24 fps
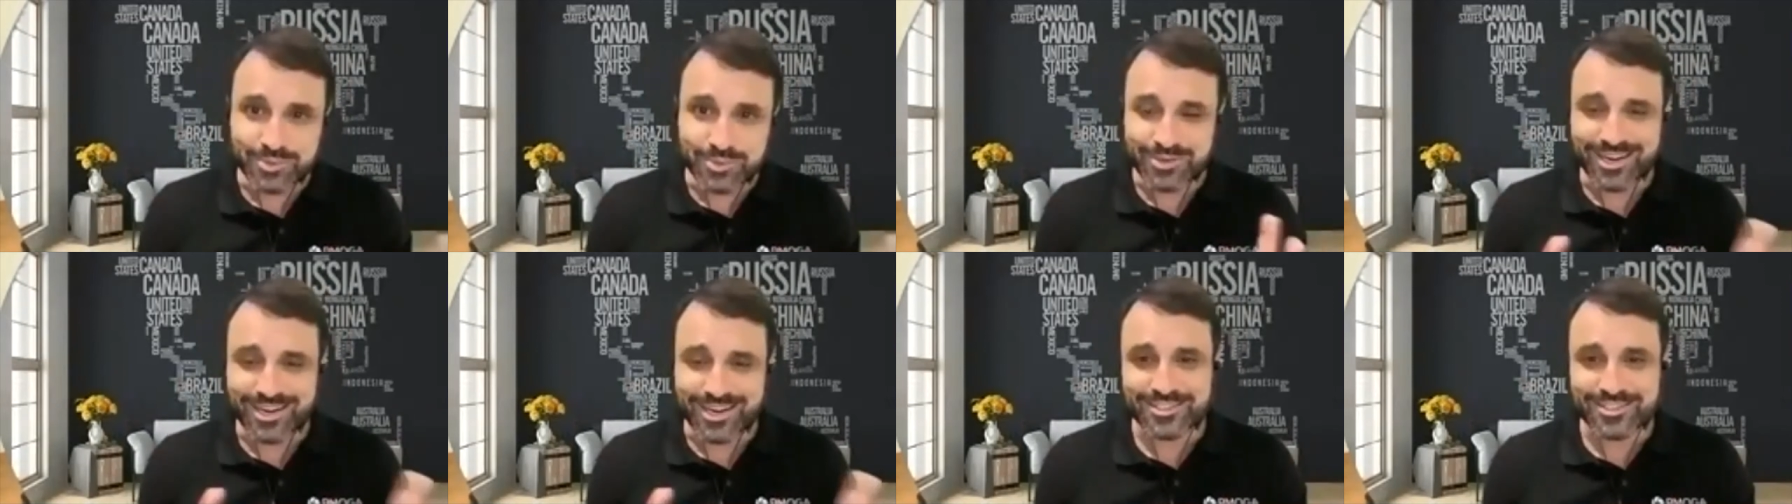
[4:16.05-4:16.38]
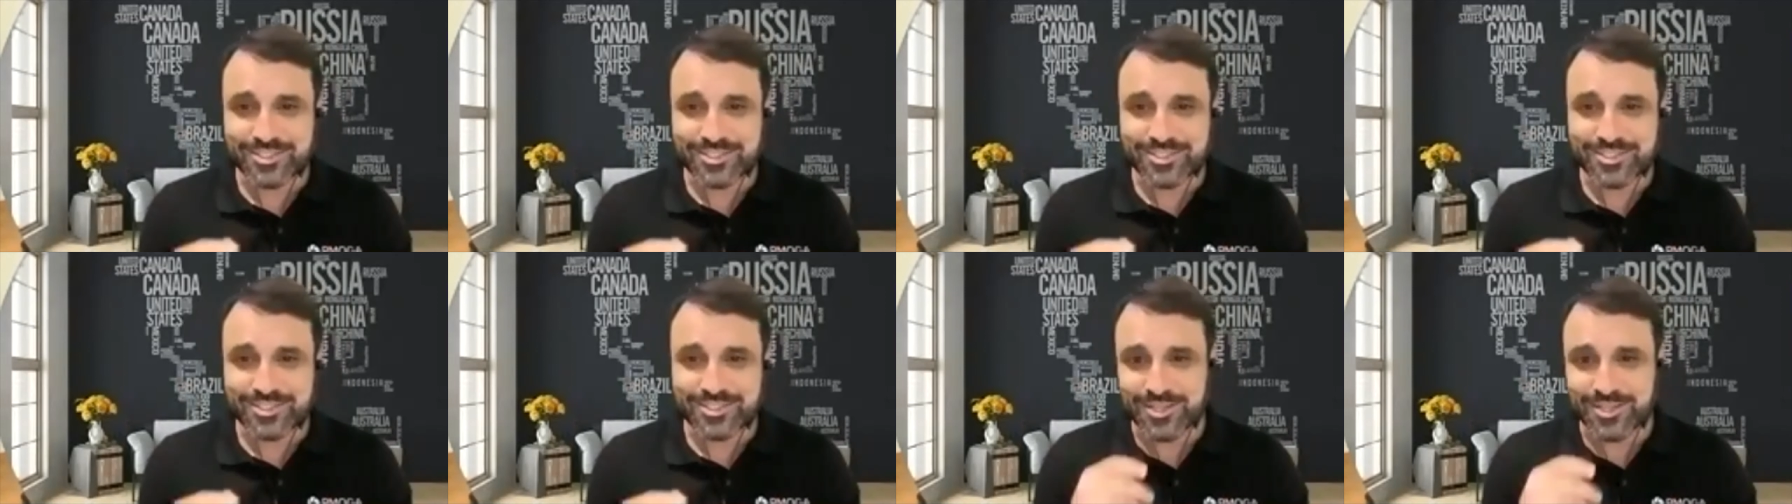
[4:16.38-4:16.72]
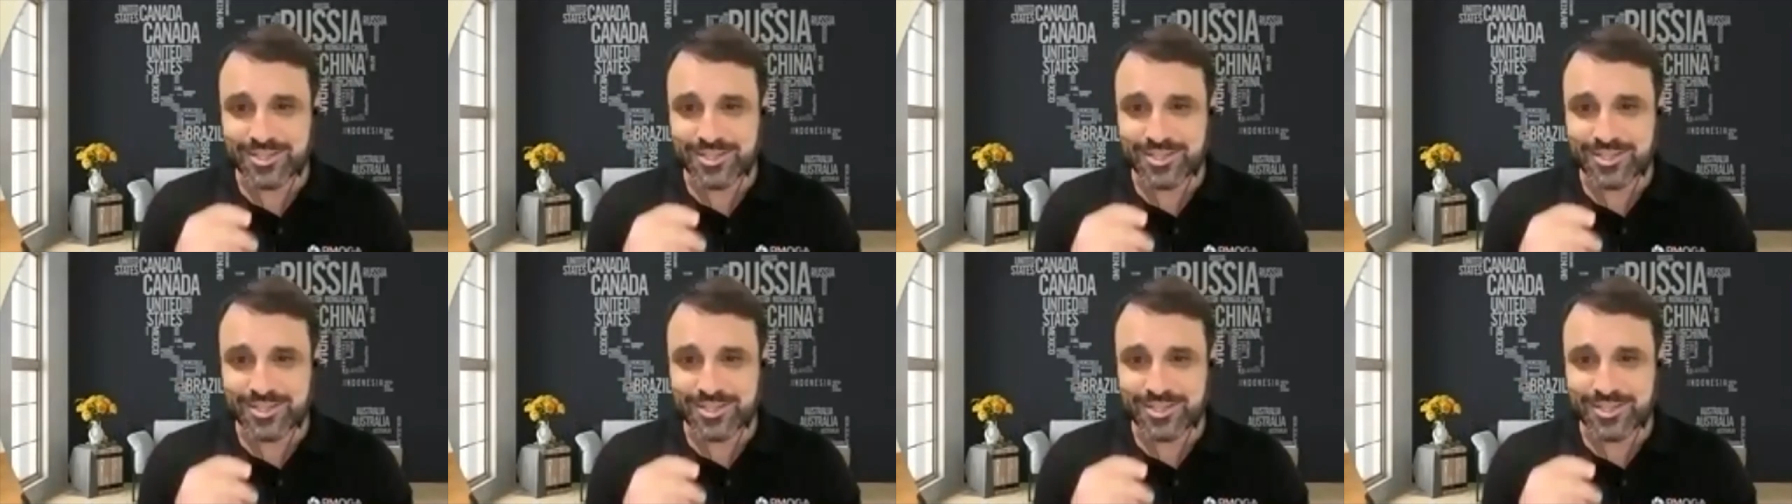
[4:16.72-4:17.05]

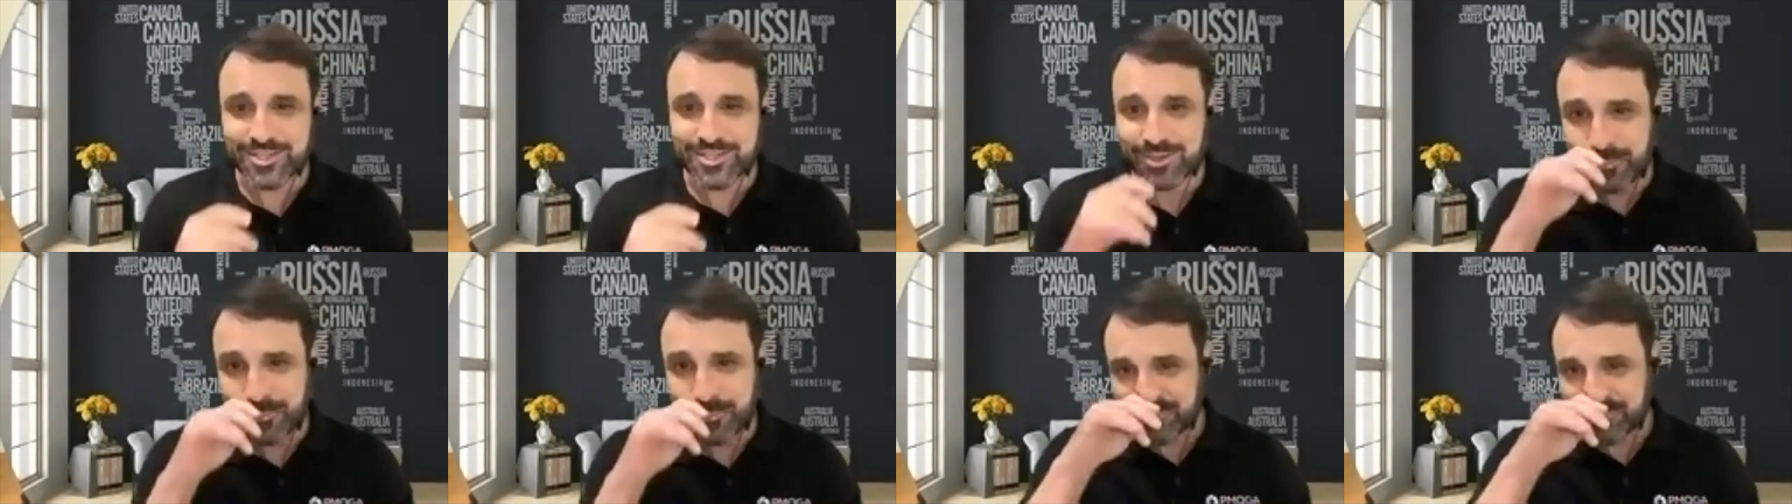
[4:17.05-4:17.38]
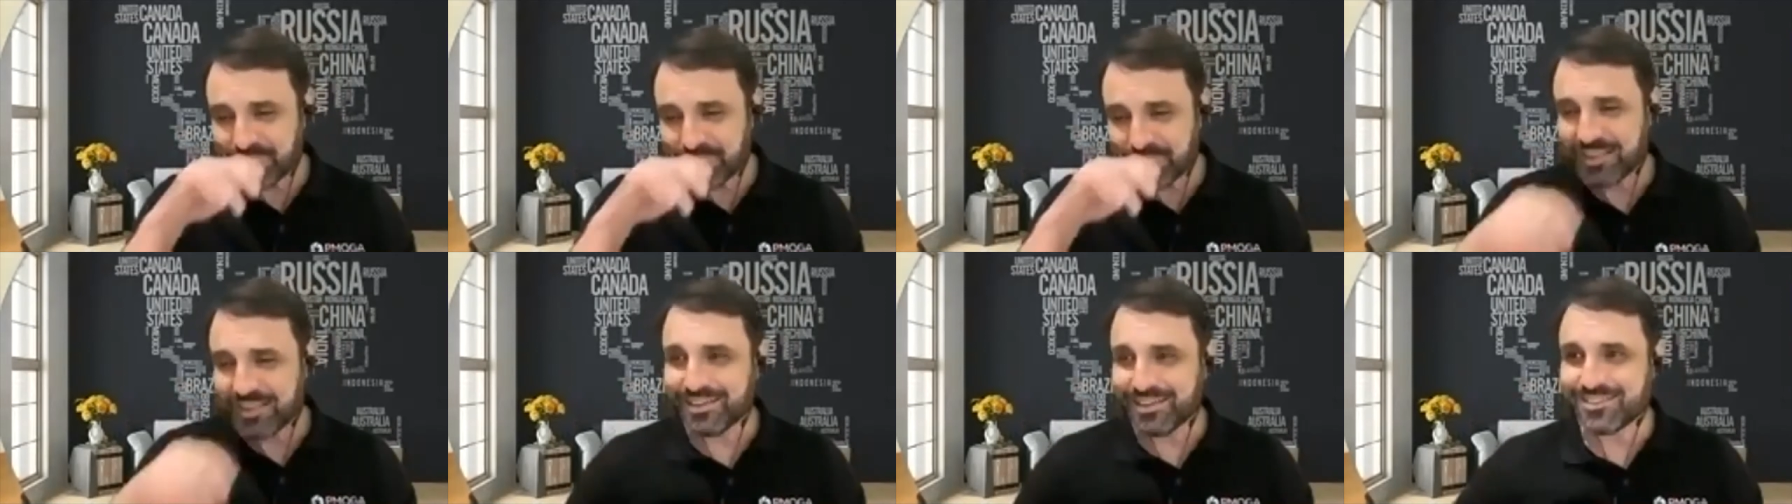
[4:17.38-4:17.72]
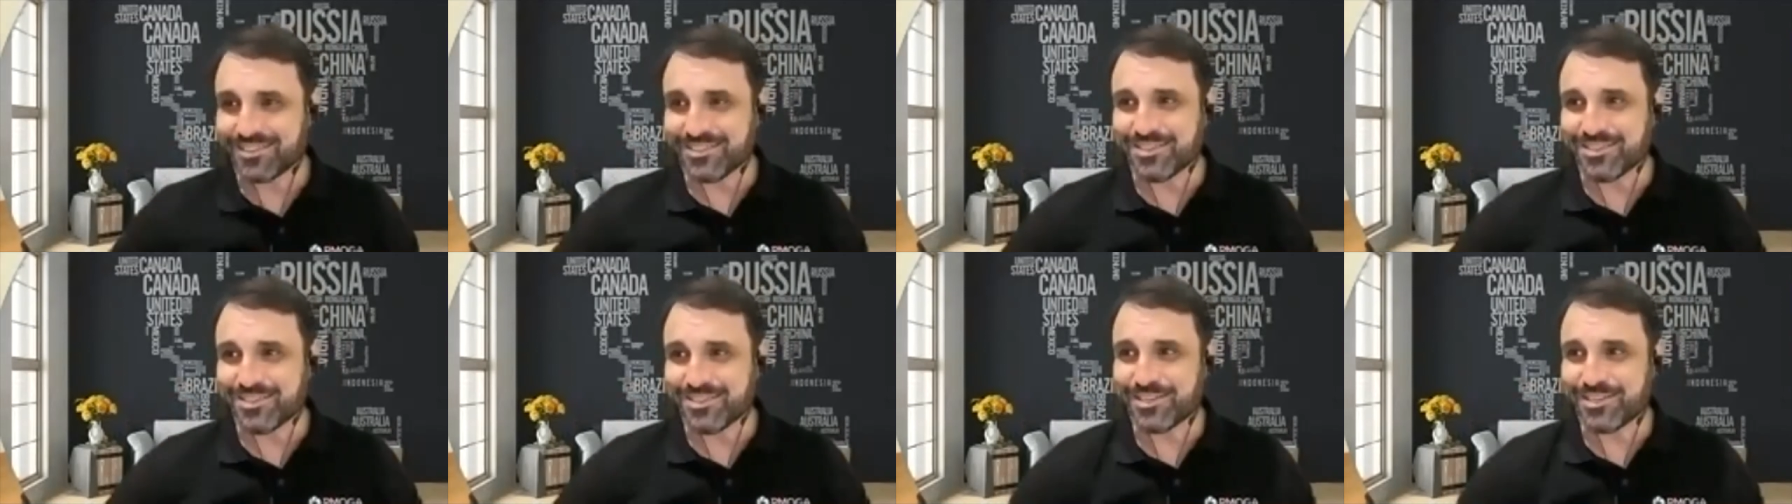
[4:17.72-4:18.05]
So
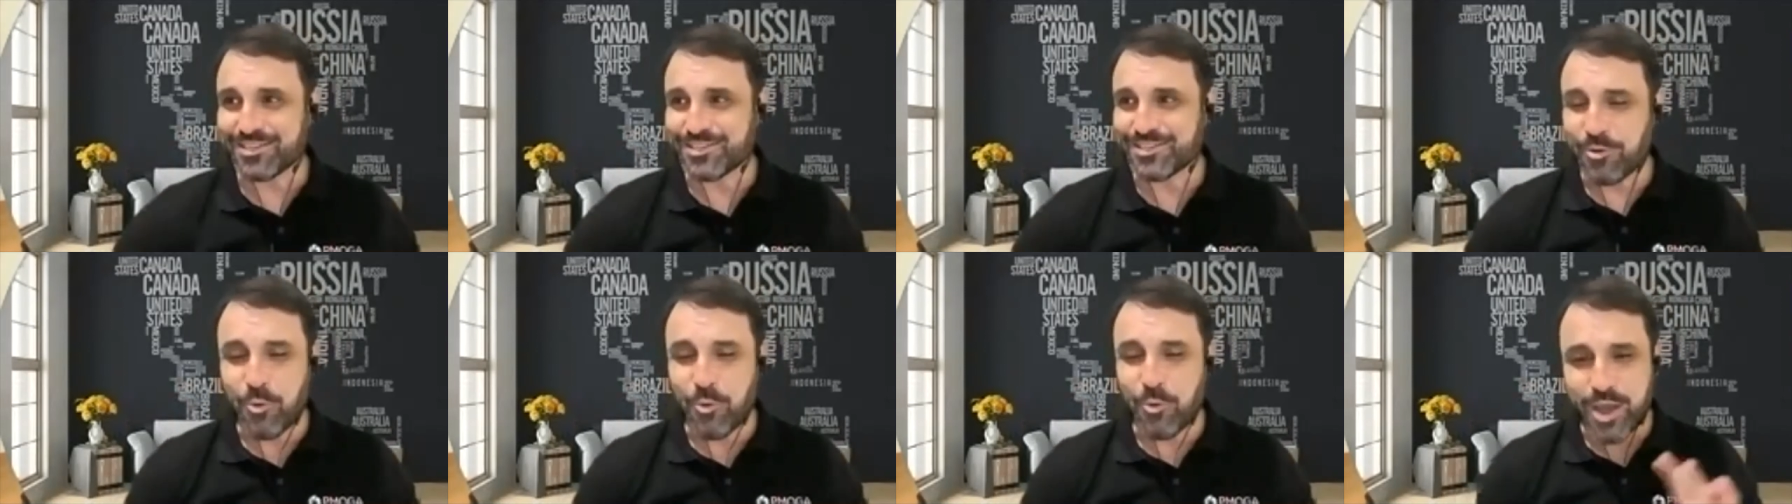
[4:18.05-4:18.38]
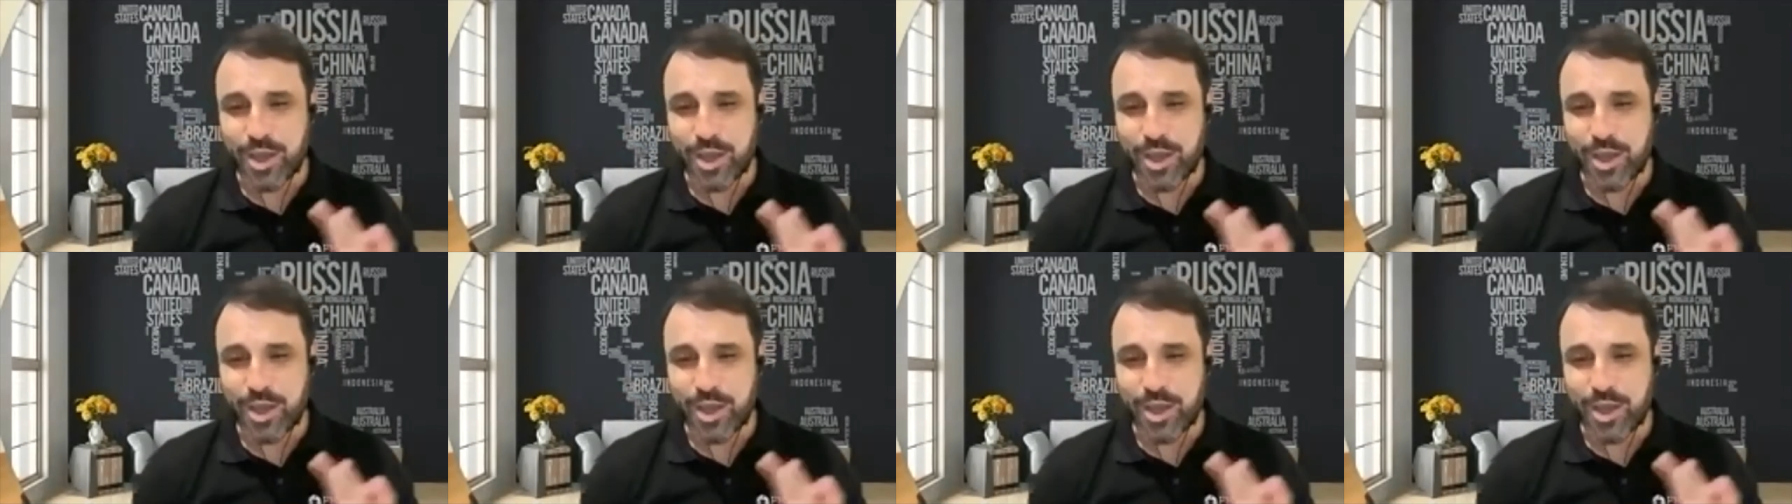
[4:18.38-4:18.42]
it's